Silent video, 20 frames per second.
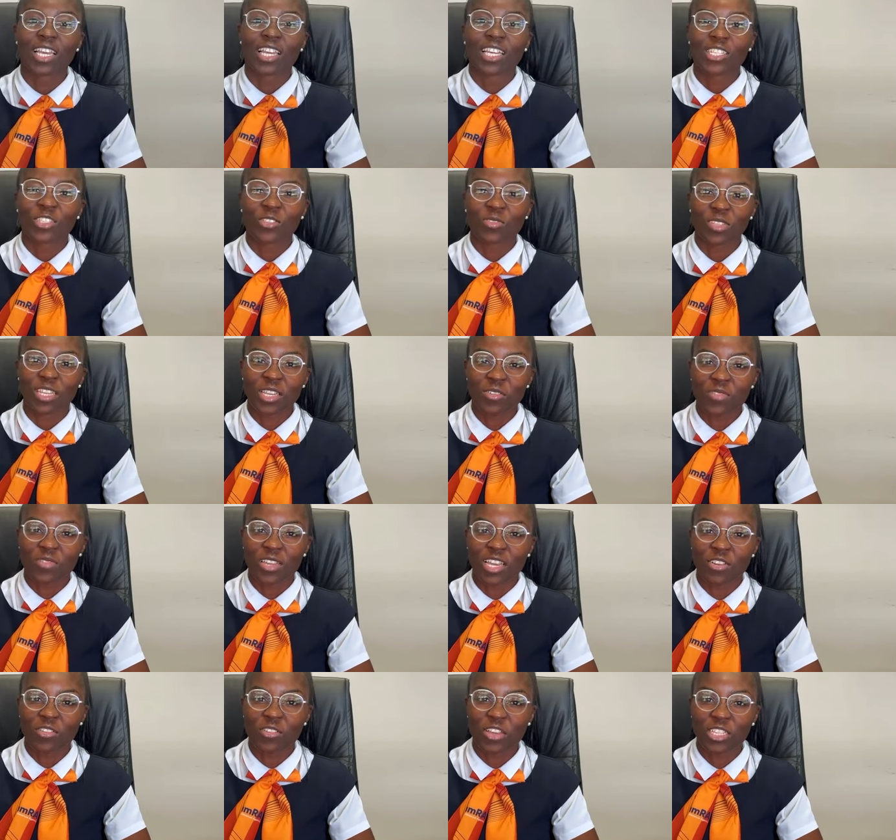Today we are
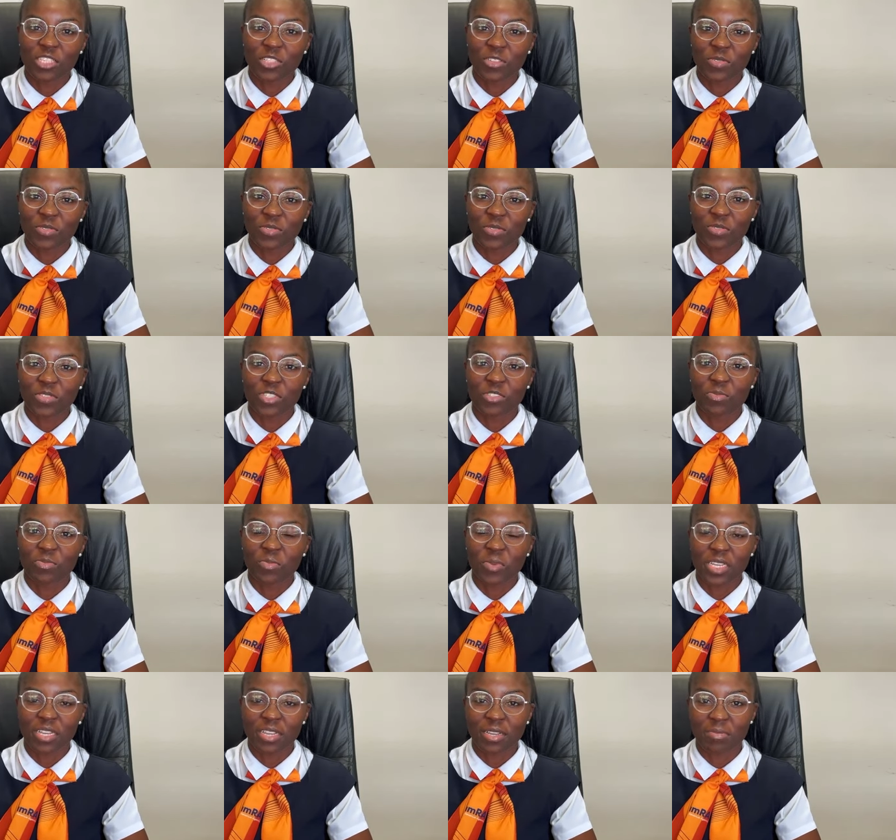going to
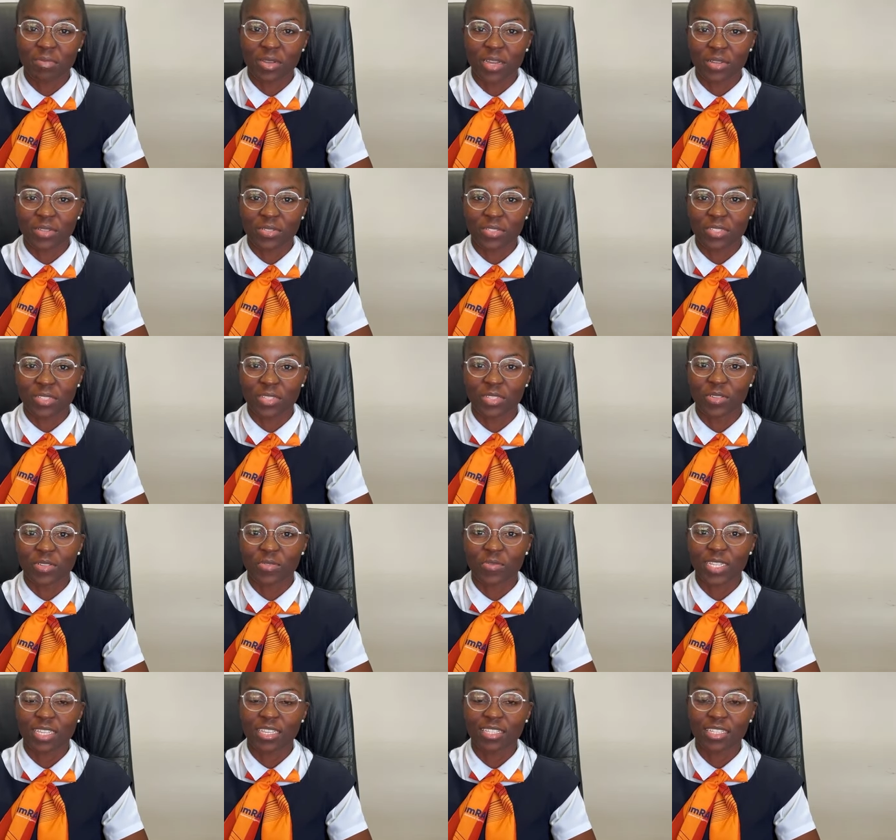speak about
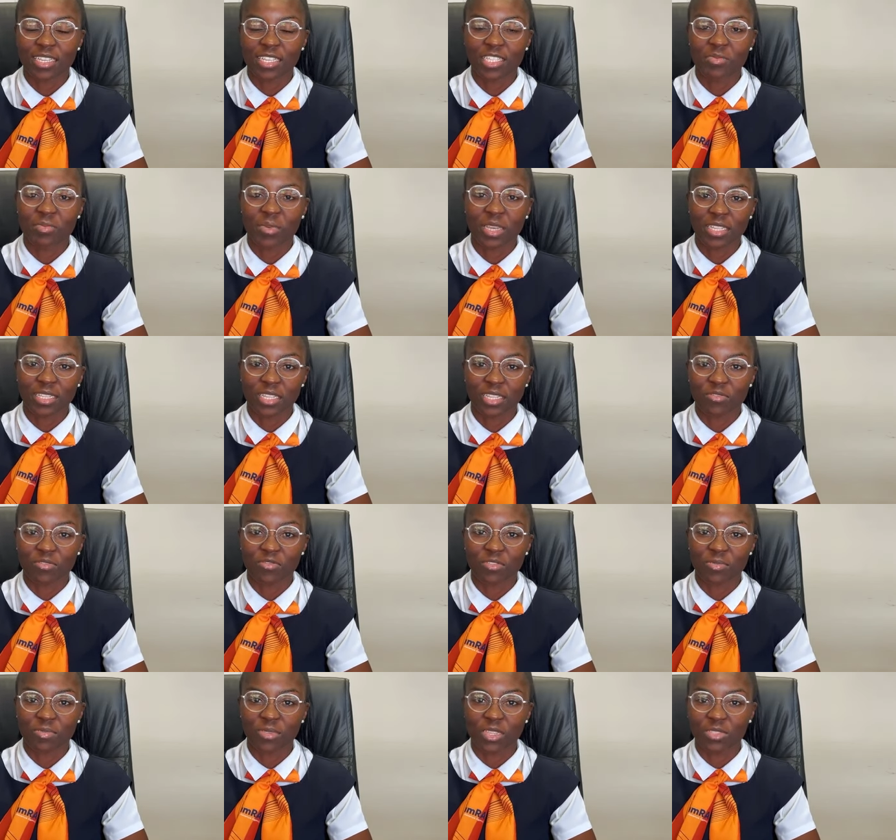what is expected
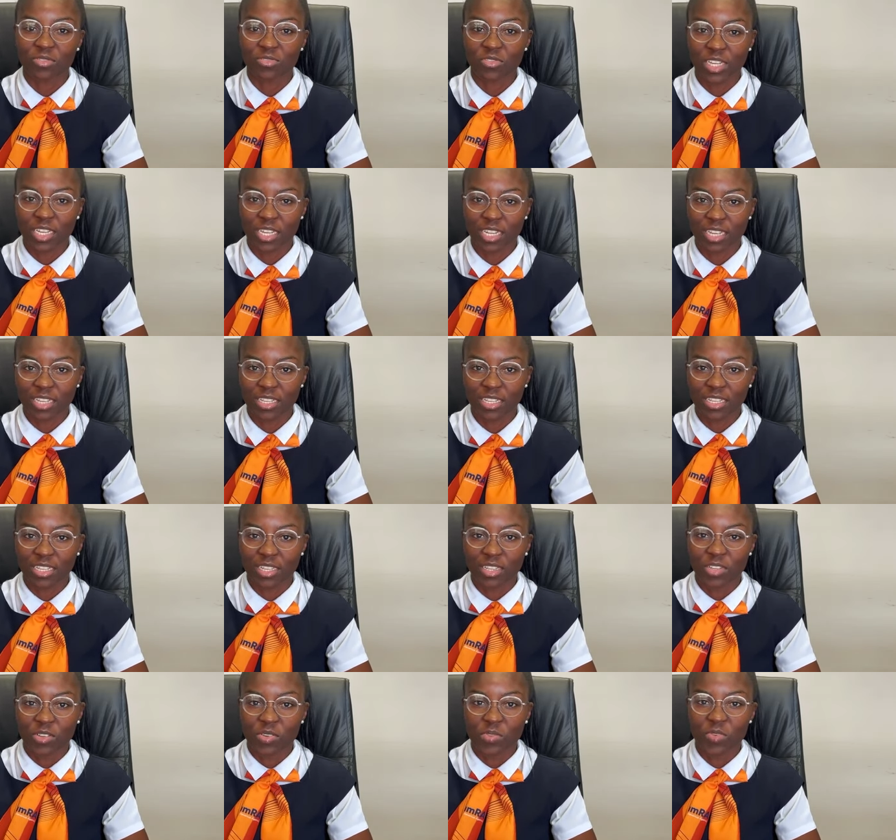from the trader
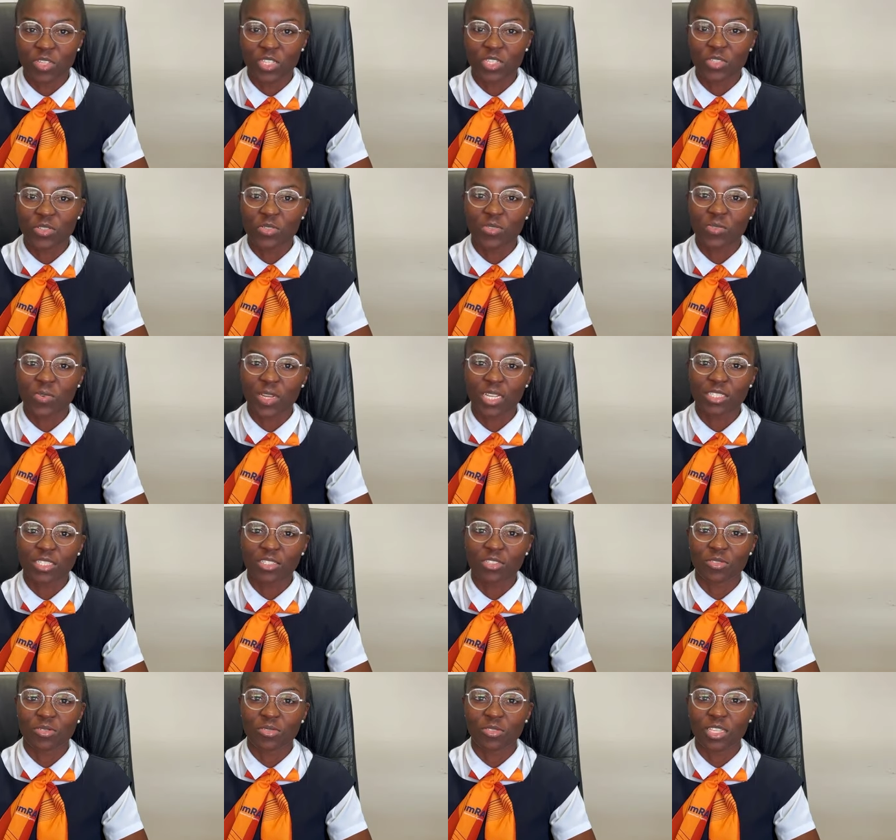when you want
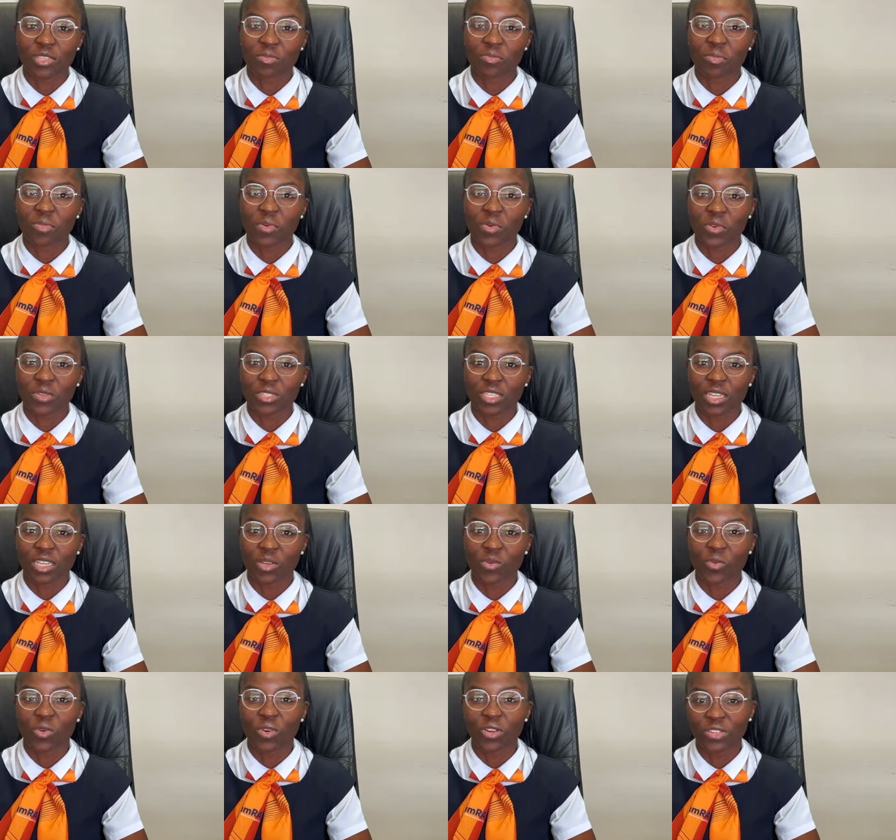to import
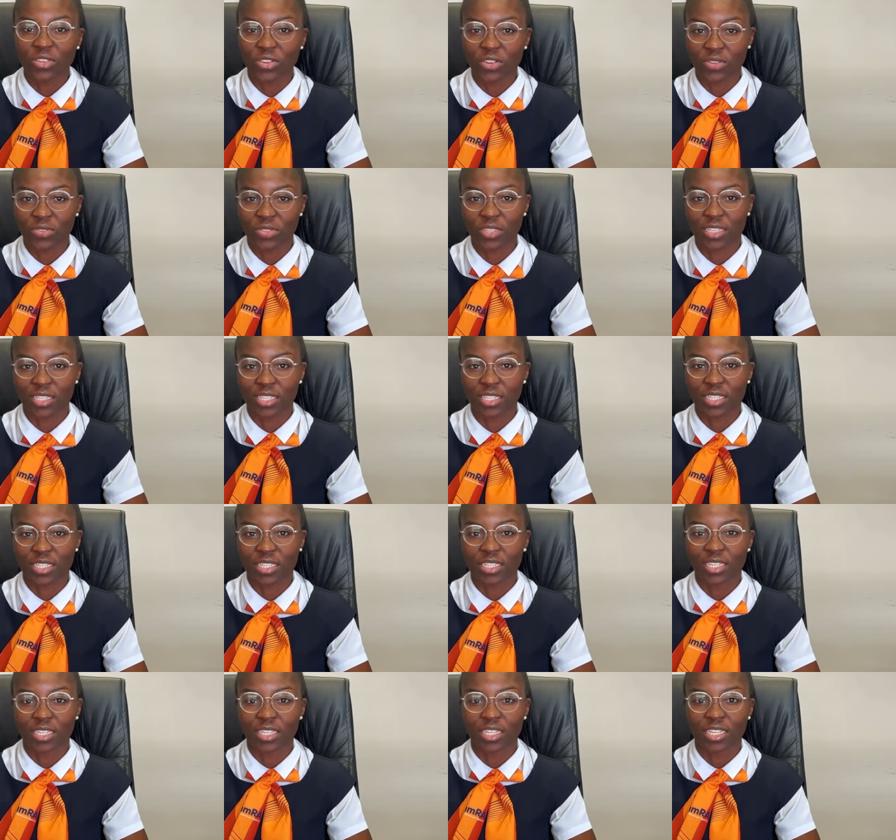woolen clothing
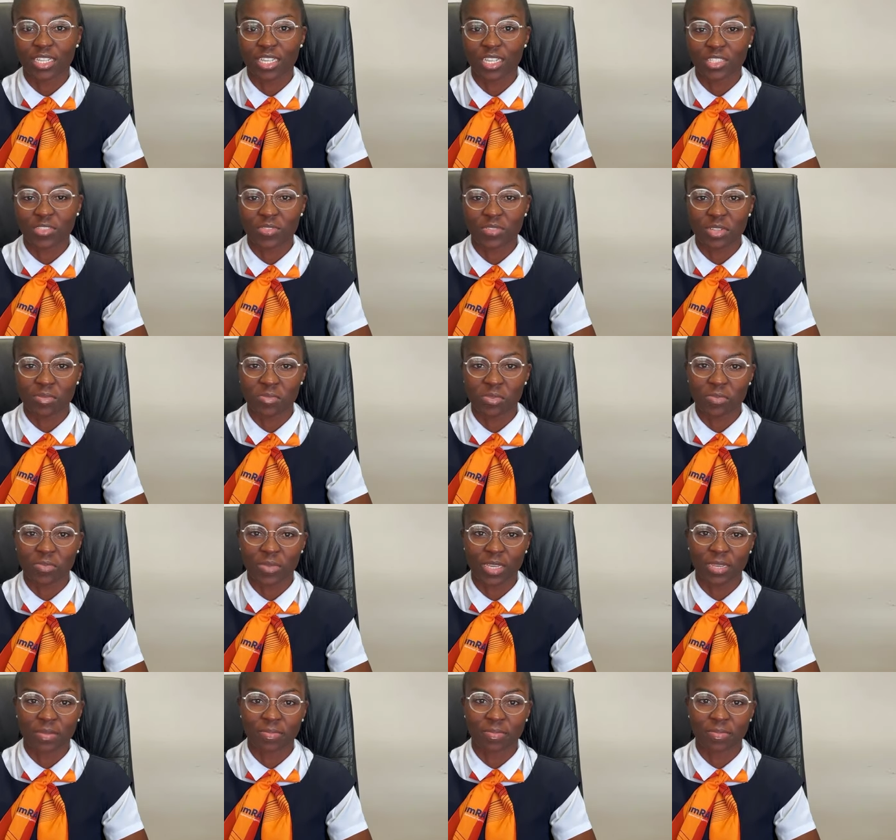into Namibia.